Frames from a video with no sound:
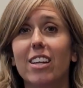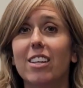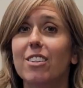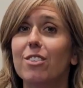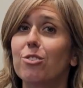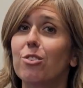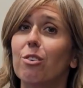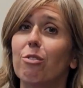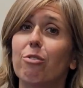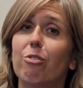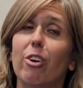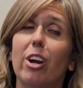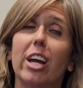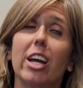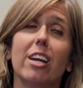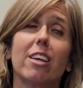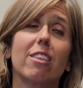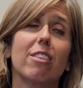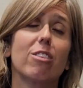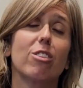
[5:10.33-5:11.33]
So
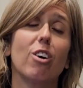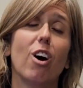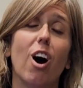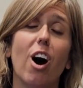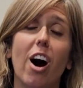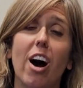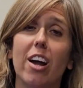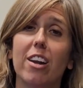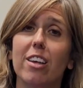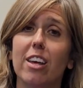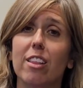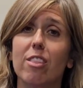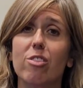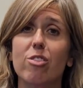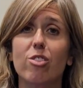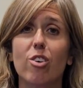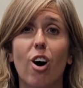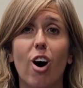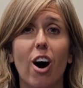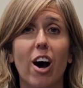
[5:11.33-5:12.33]
Frank thought and
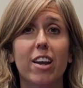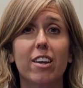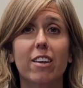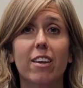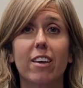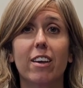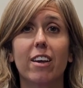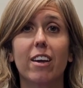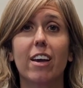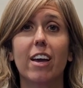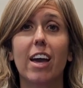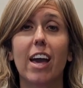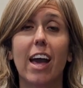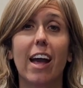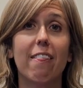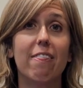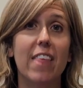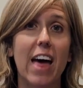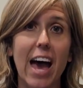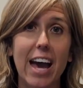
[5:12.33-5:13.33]
thought,
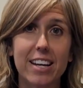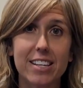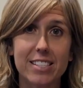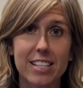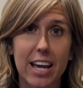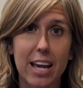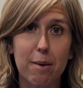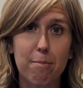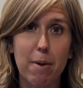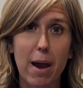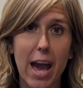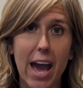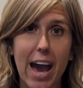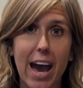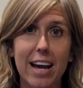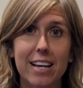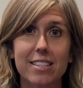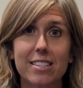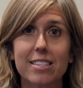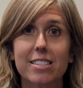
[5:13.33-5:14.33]
and that day
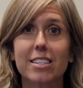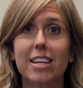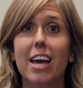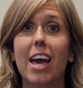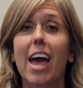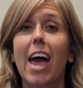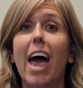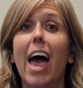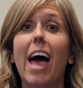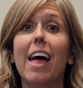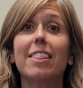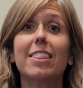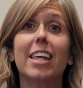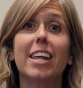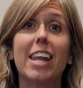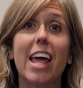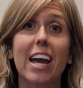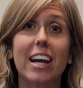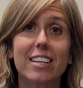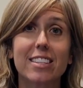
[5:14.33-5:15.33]
passed, and the
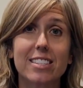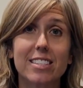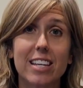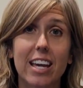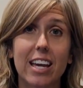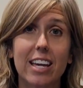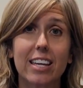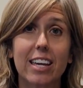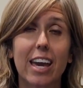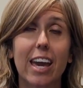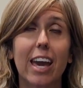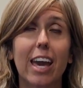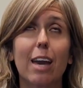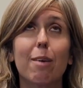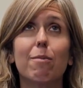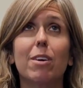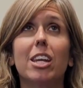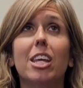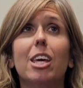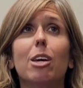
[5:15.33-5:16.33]
next day
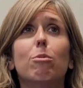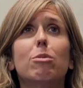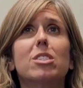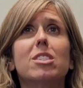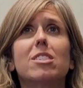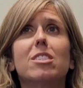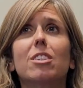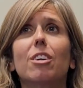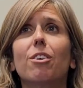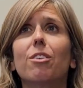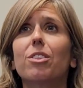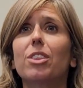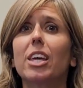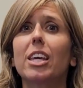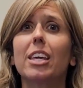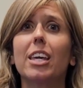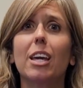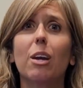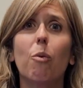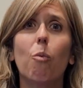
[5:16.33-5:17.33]
came, and he was still
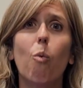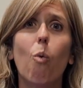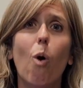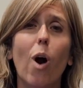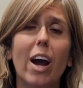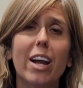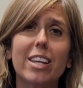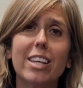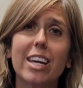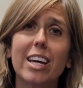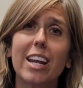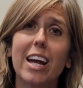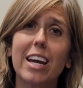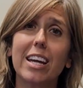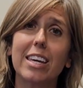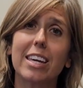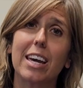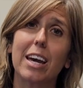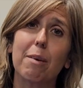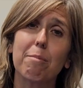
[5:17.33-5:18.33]
thinking, what can I
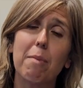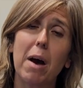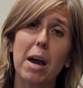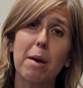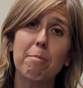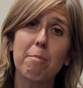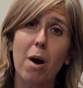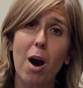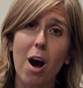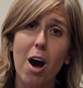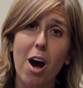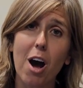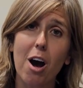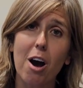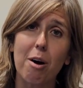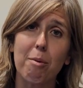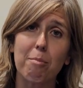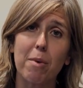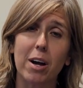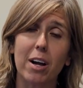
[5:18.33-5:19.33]
get my
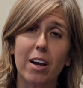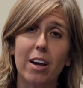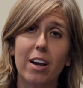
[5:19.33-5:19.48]
mom?